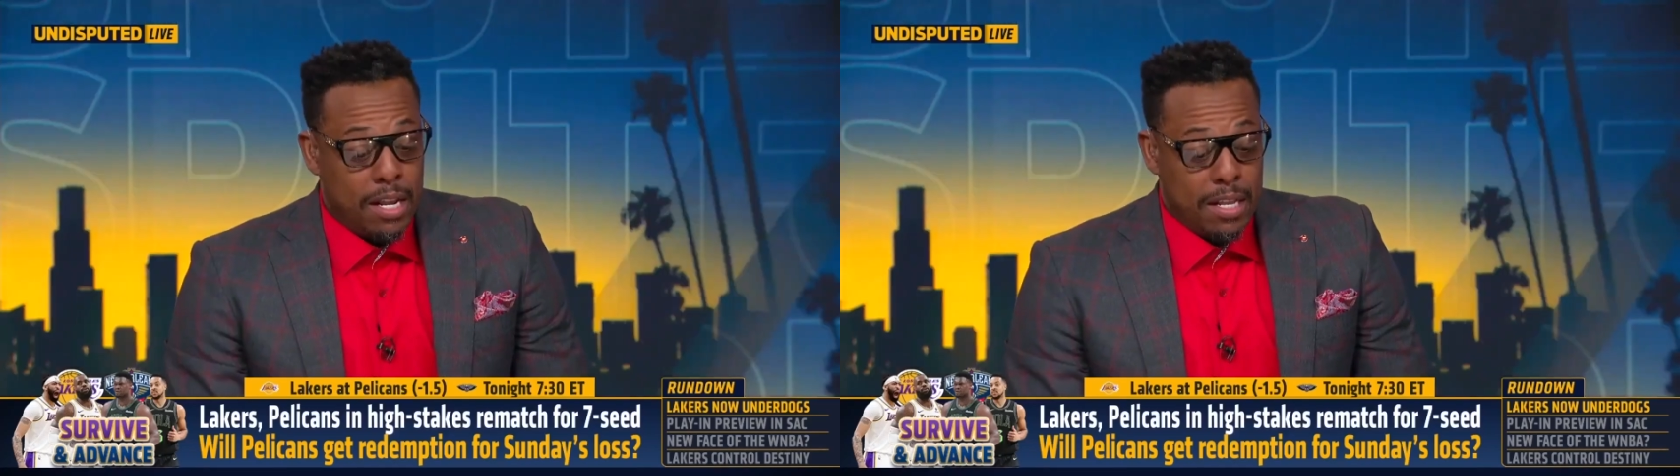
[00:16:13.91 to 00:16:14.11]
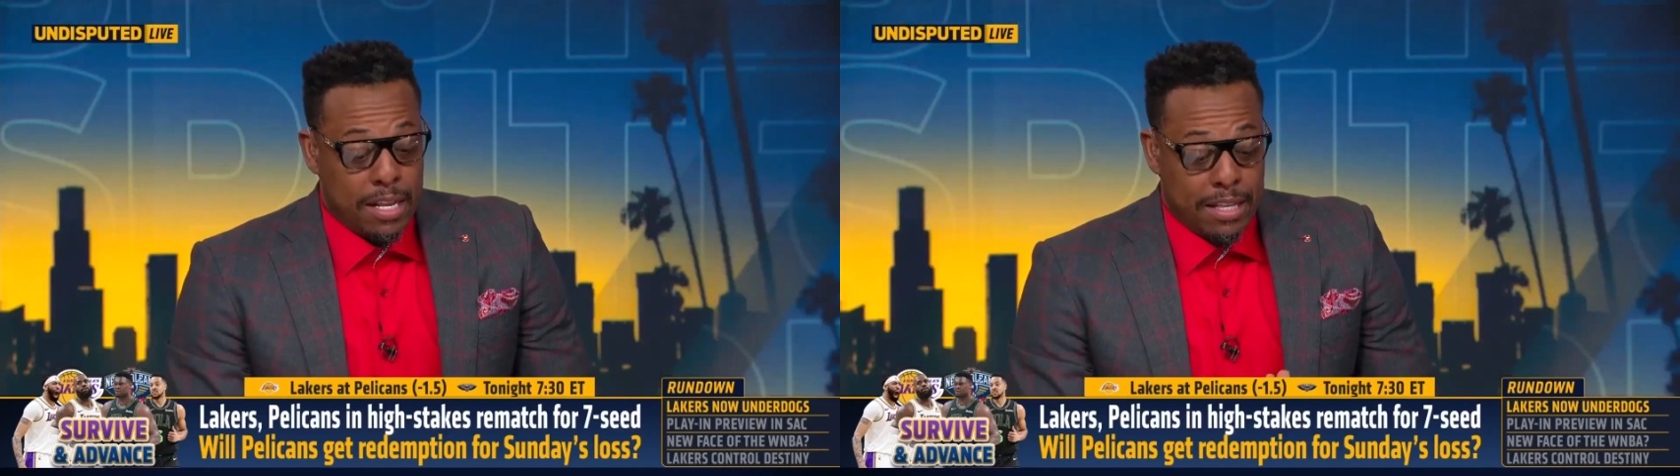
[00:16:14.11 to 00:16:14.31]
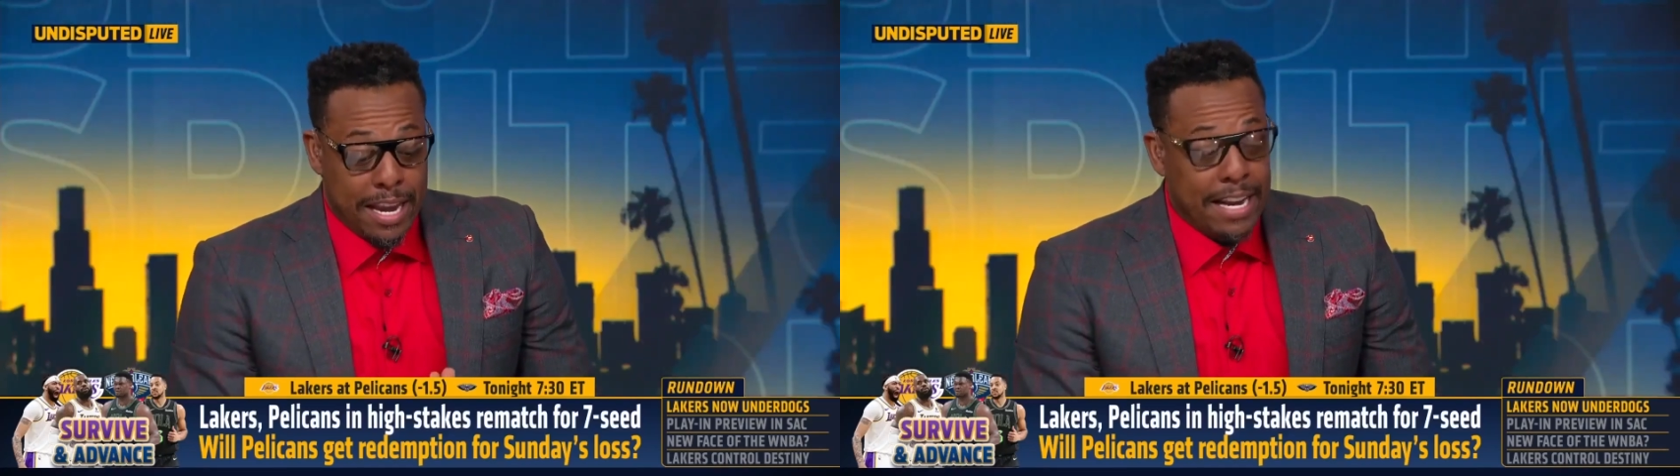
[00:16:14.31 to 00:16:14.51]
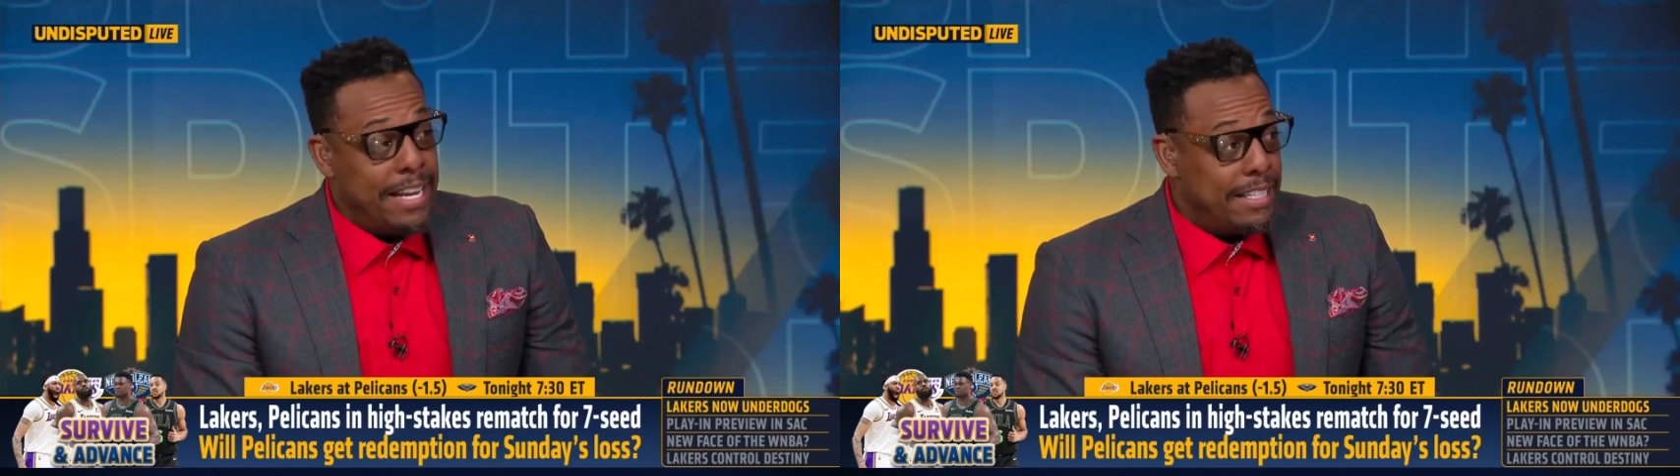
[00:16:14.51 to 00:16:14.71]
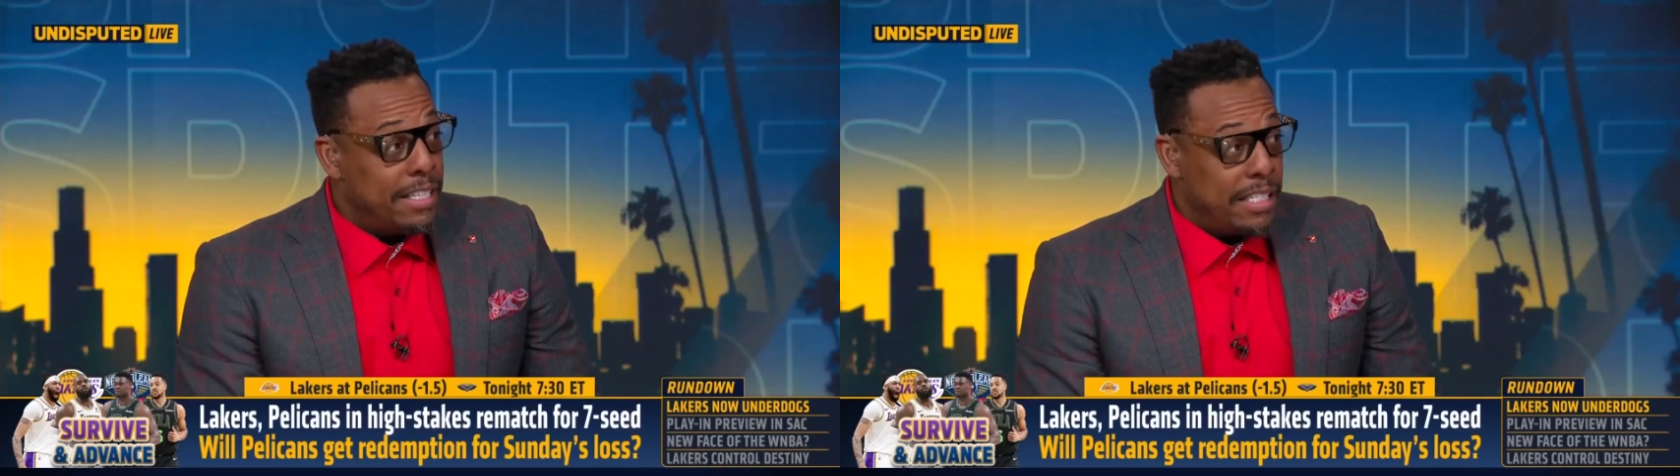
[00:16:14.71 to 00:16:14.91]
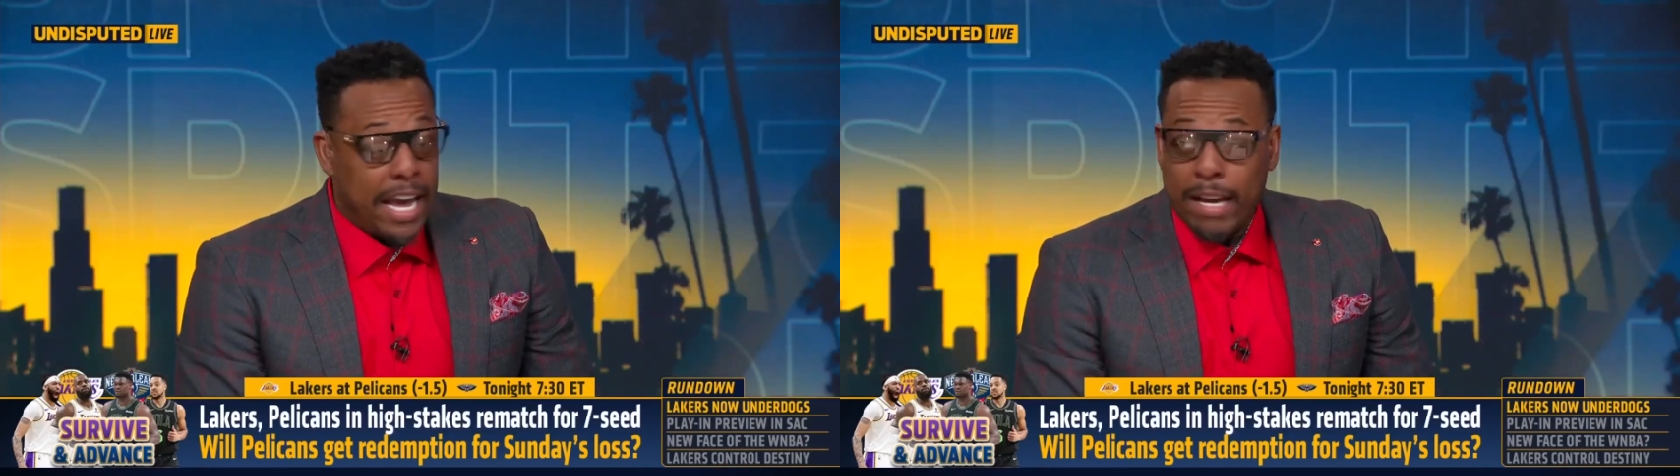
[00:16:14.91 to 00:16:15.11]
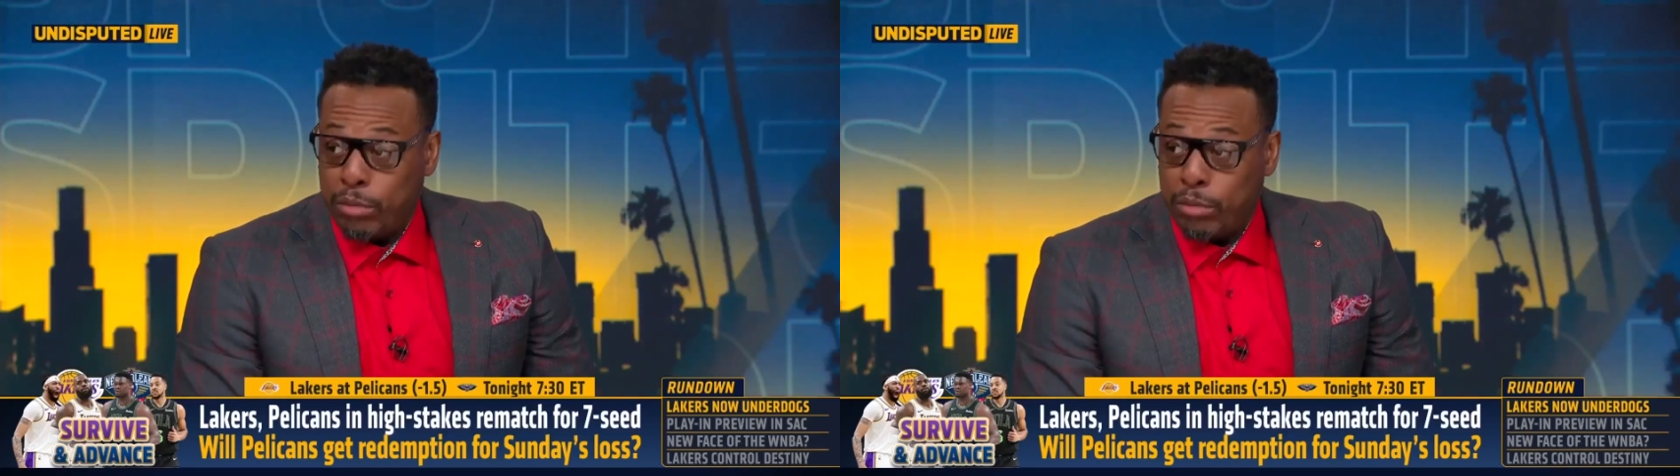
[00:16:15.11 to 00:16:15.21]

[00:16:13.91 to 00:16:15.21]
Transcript: that they need this game